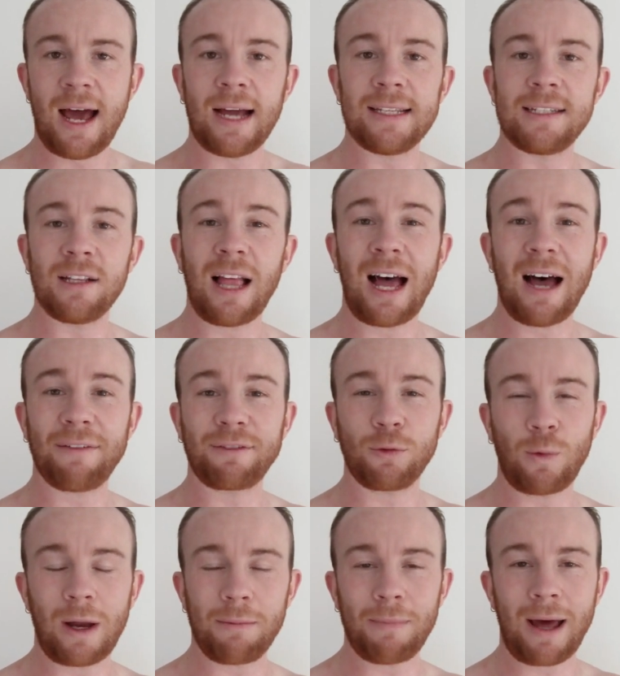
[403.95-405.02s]
until after
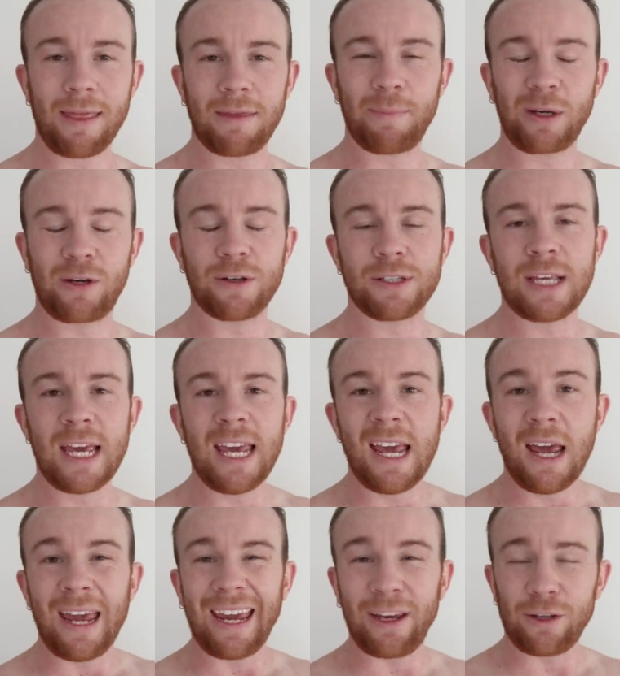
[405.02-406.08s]
1 month because
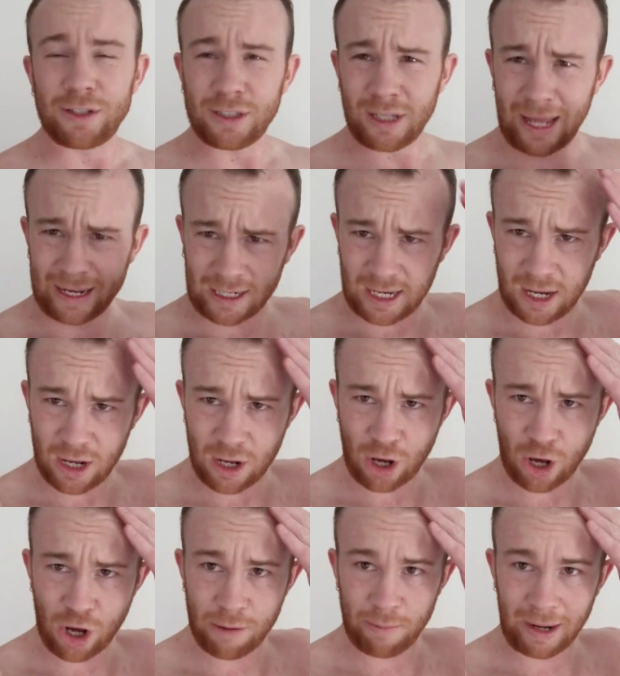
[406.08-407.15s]
it used to like
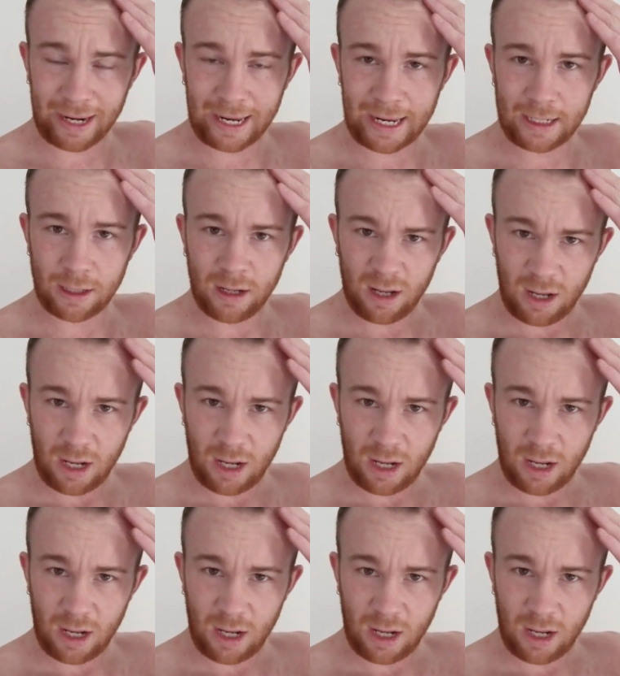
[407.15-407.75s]
hurt my head